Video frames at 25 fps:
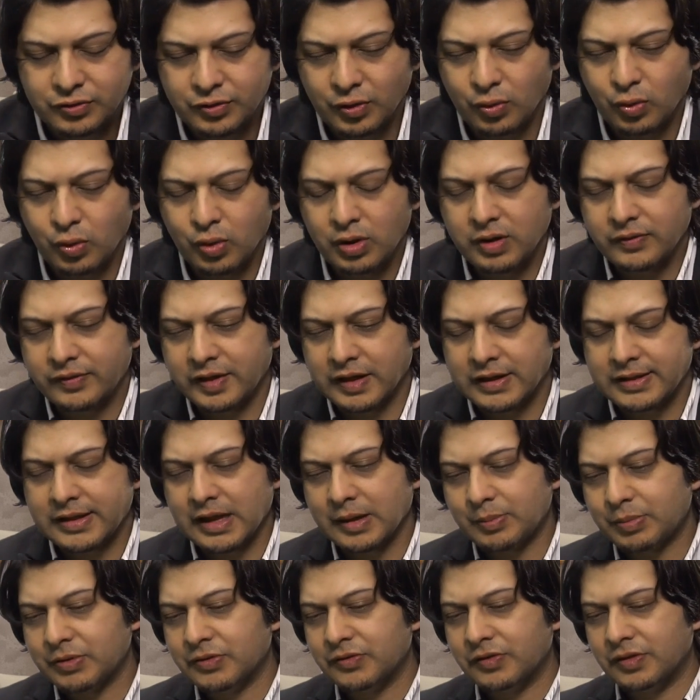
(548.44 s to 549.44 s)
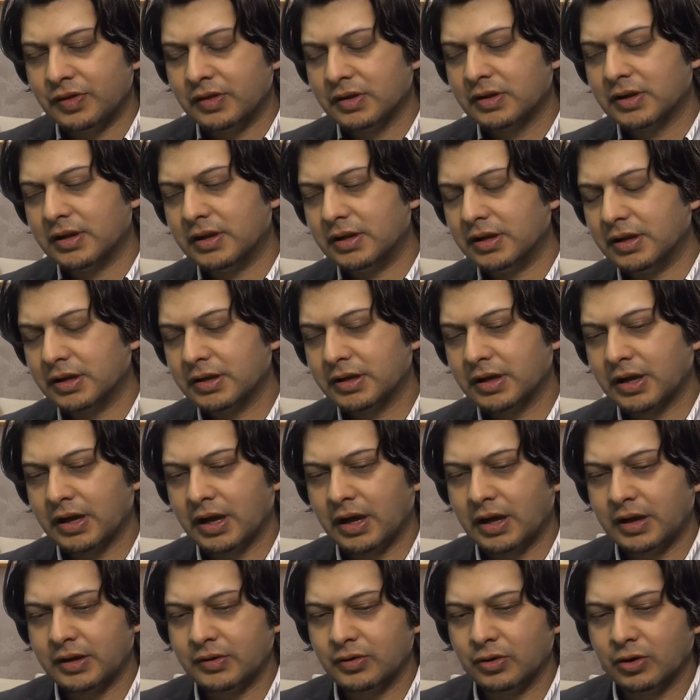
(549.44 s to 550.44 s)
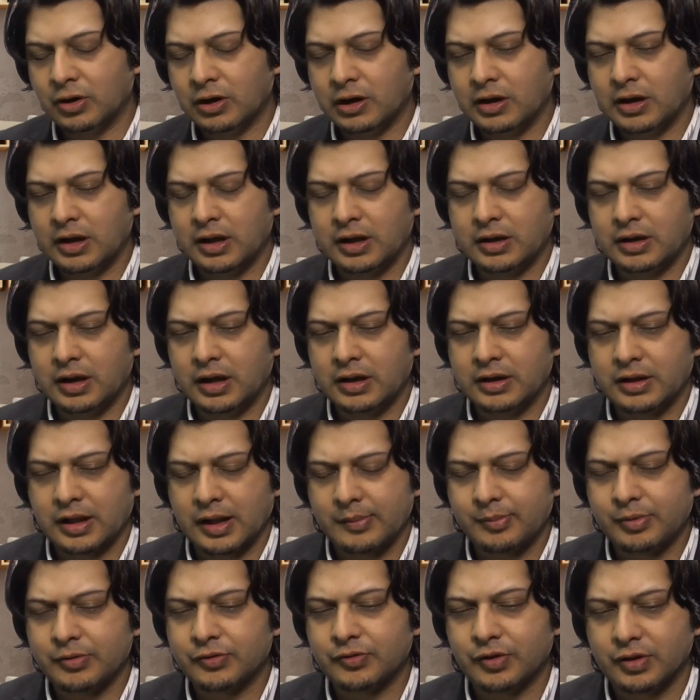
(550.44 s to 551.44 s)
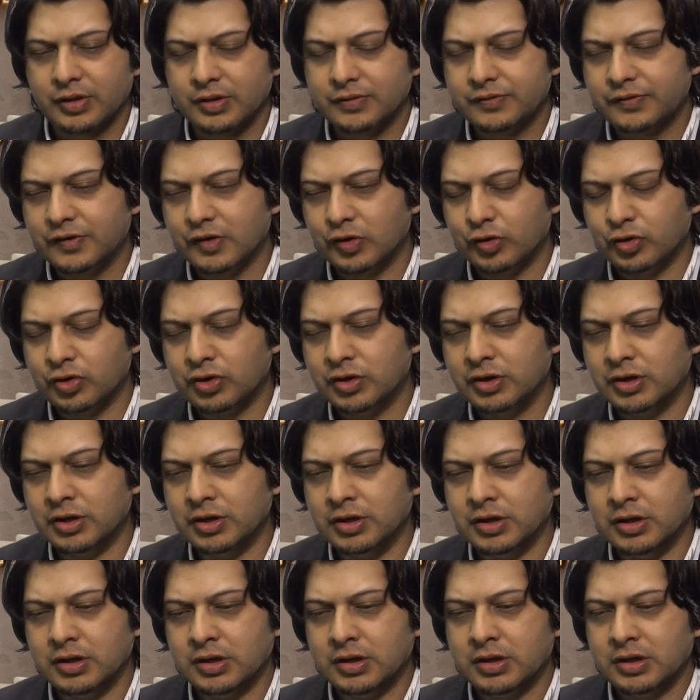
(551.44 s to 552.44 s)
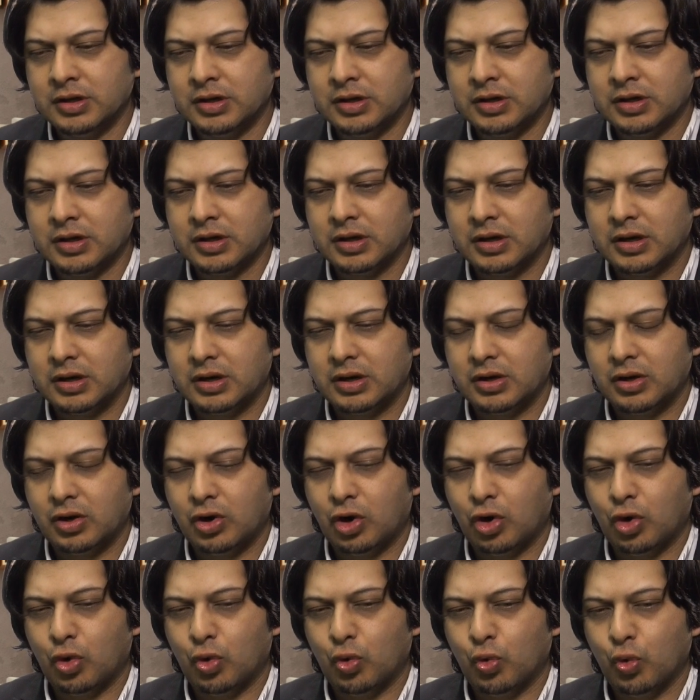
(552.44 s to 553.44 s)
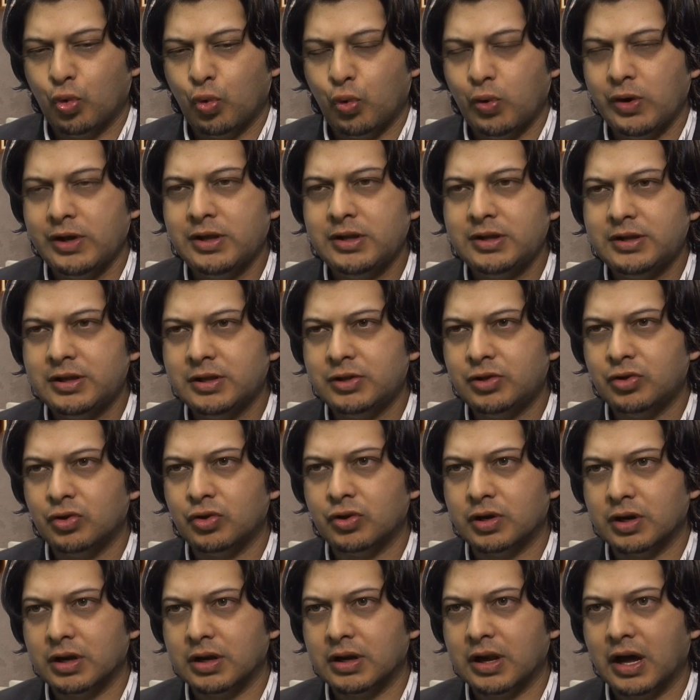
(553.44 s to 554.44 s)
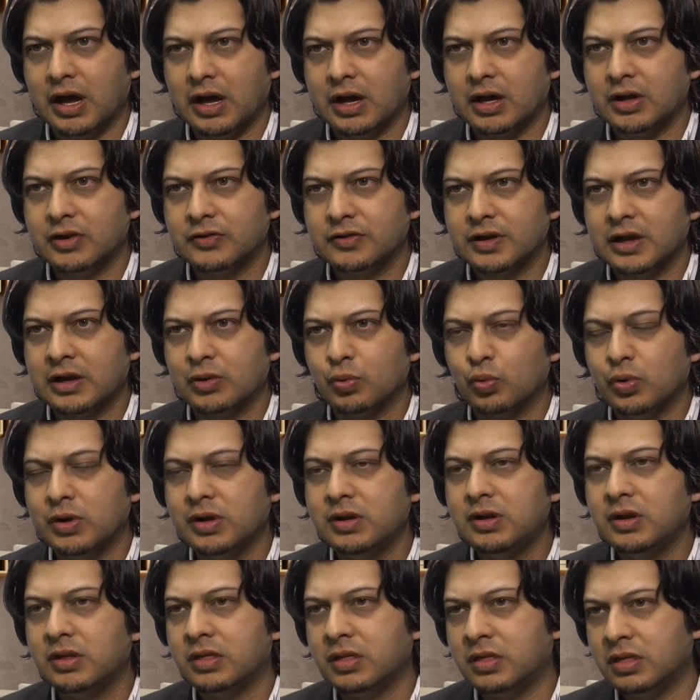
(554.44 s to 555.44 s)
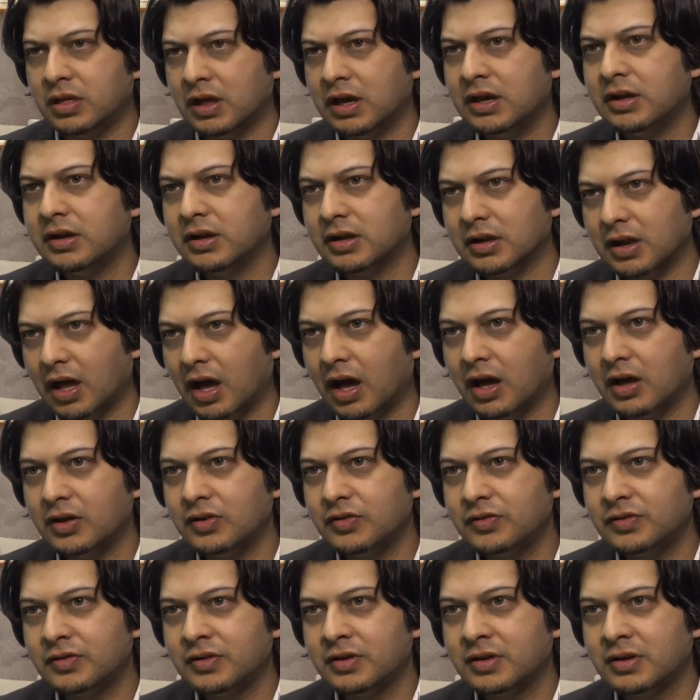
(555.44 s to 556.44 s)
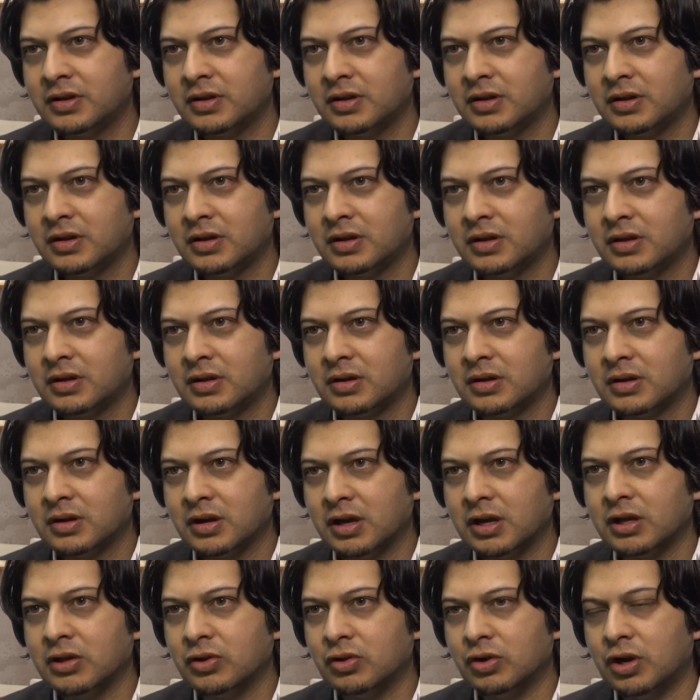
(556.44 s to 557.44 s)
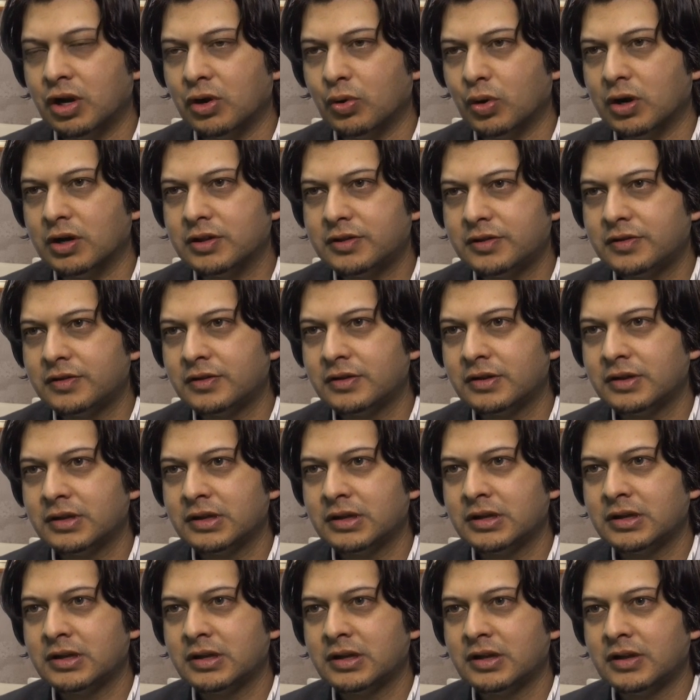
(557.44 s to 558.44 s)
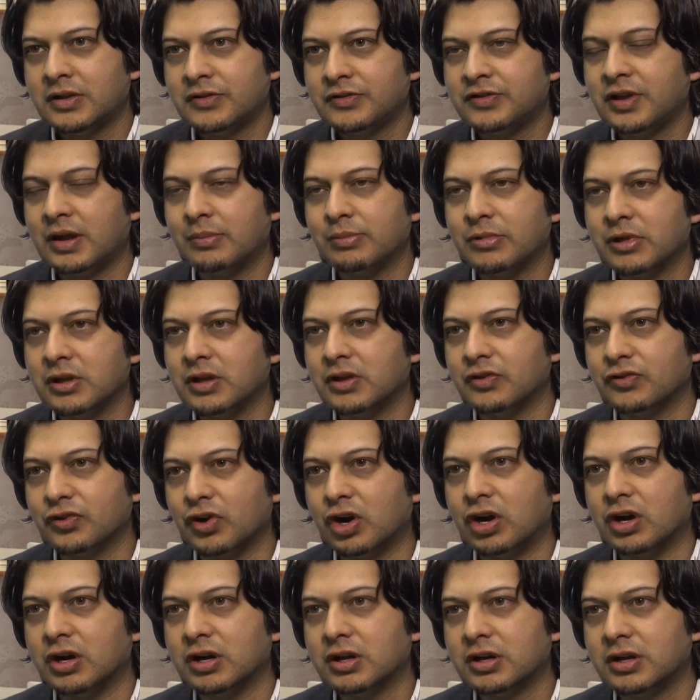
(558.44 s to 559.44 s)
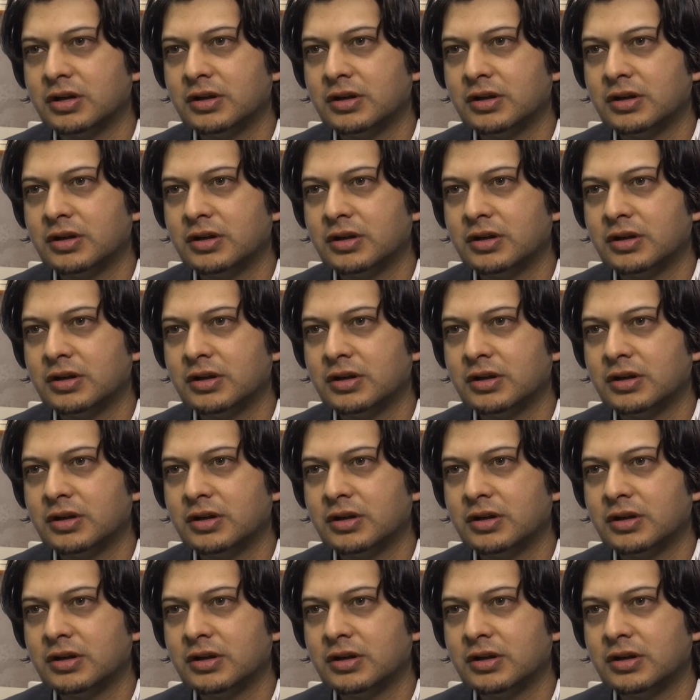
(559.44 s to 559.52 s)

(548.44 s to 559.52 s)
all of that happens in the clinic, and it happens on the phone. When did you realize, and when did they realize, hey, you know what, something is wrong?